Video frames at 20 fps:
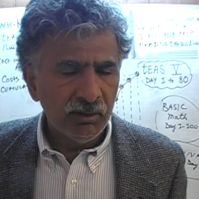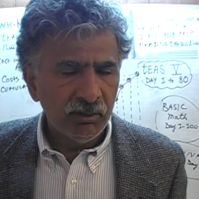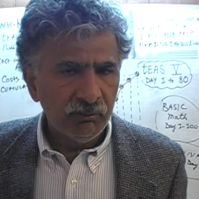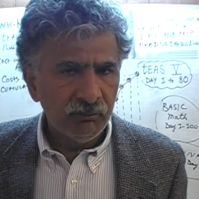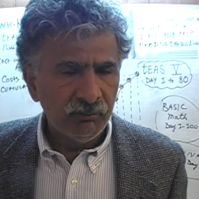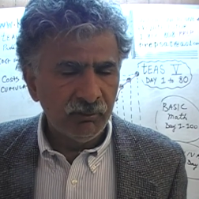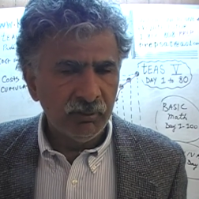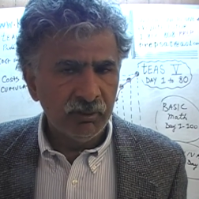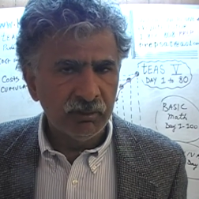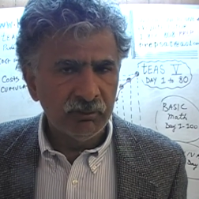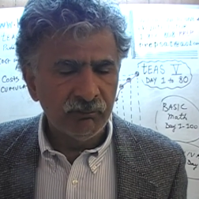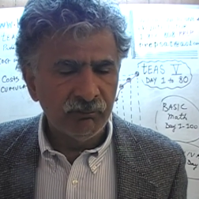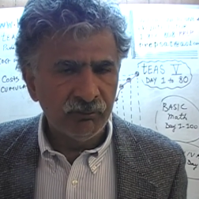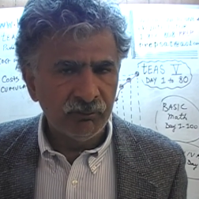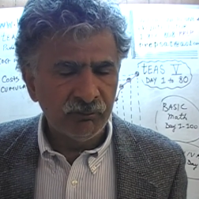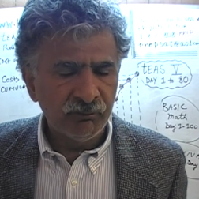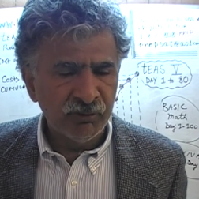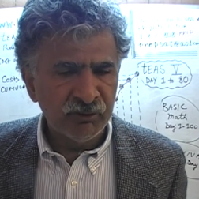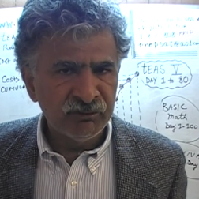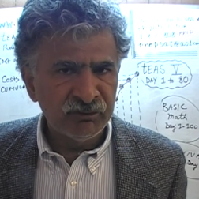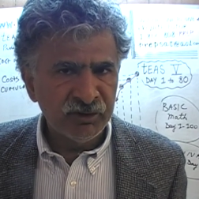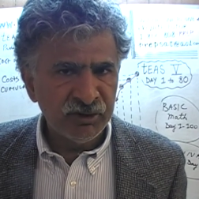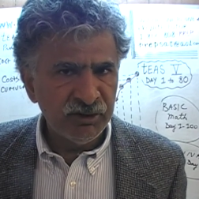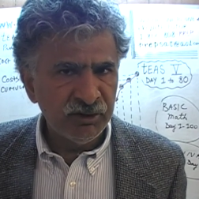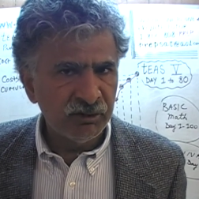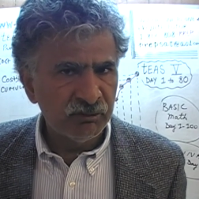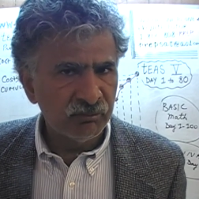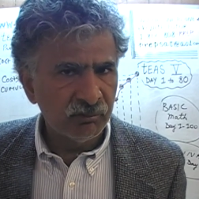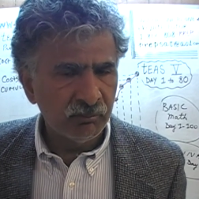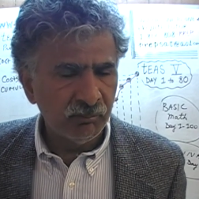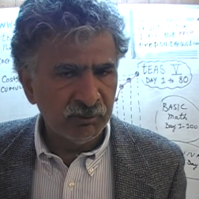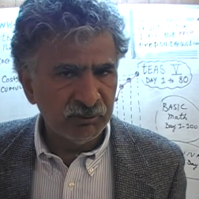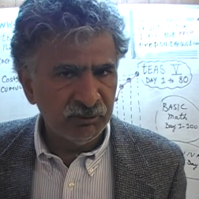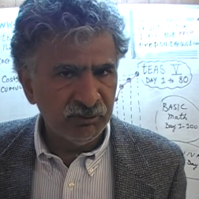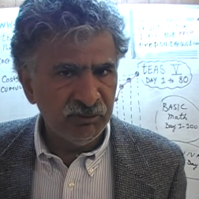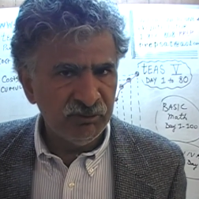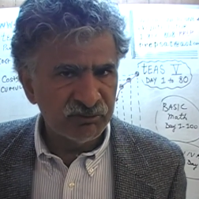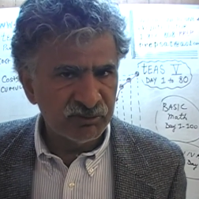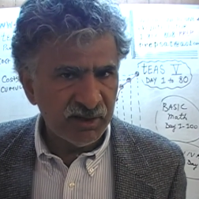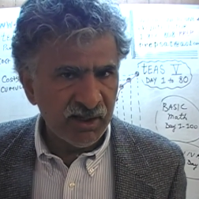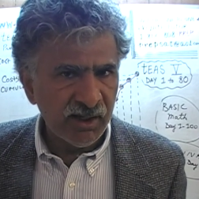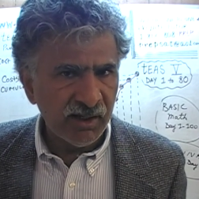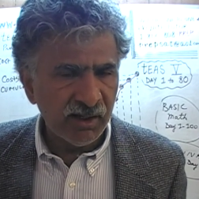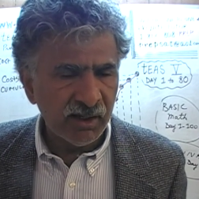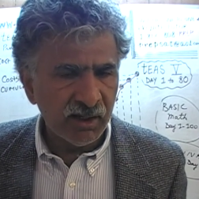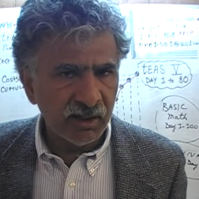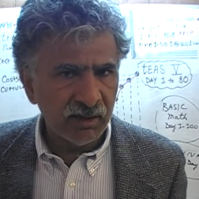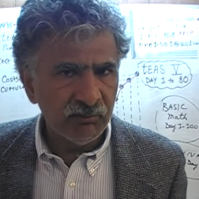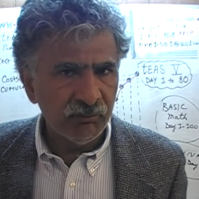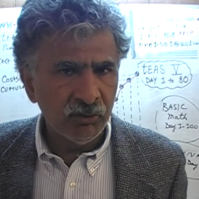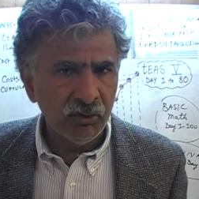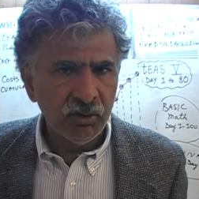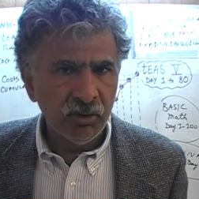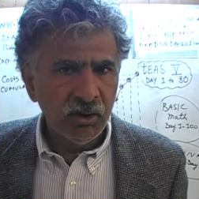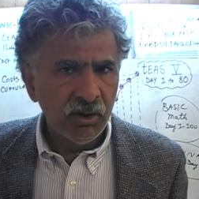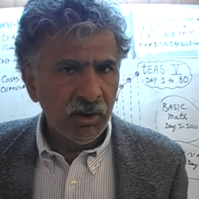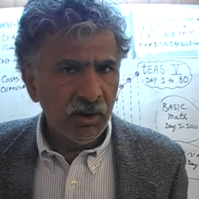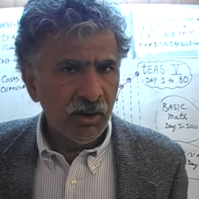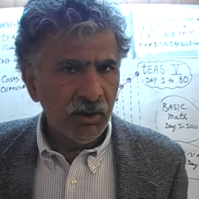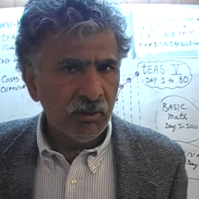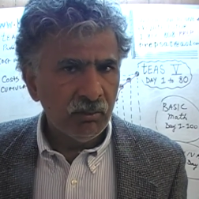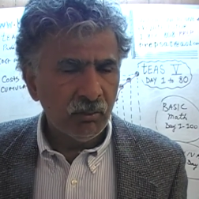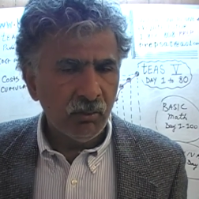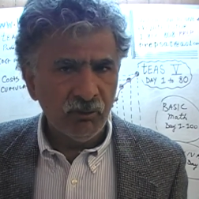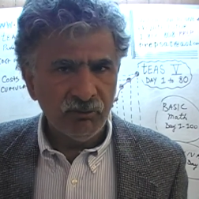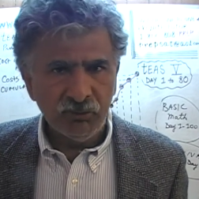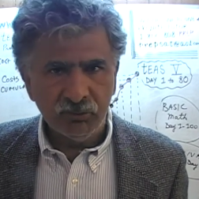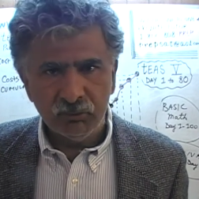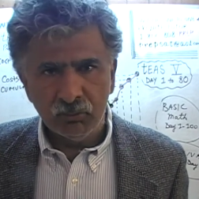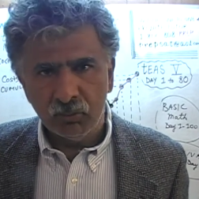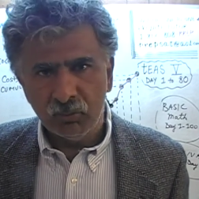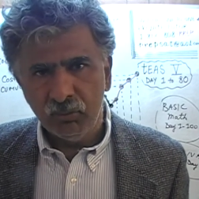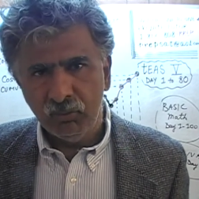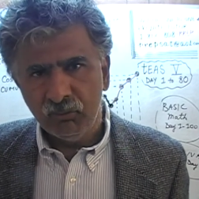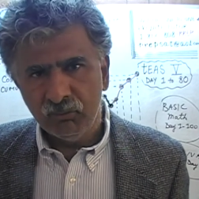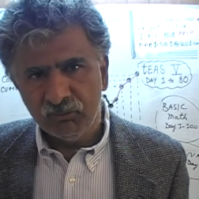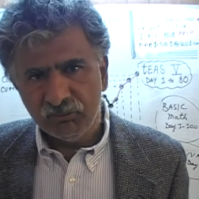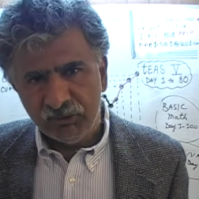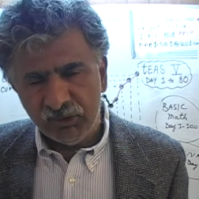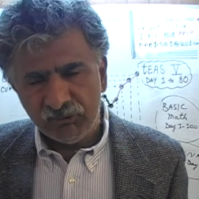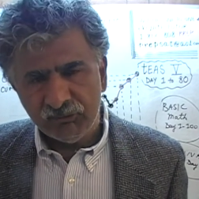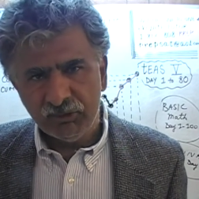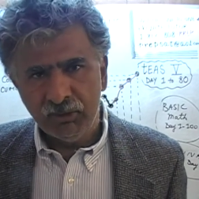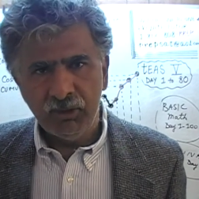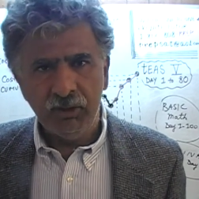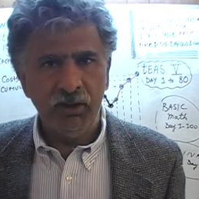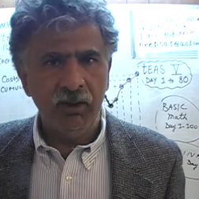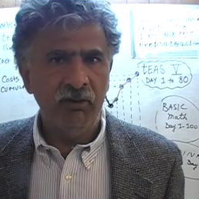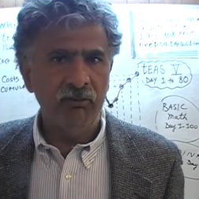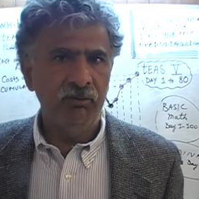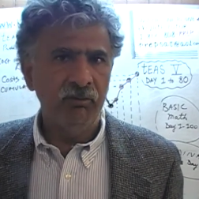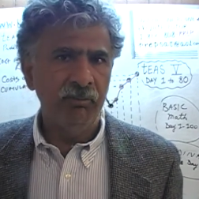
for, for first three years of the machine's life, it costs a total of six hundred dollars to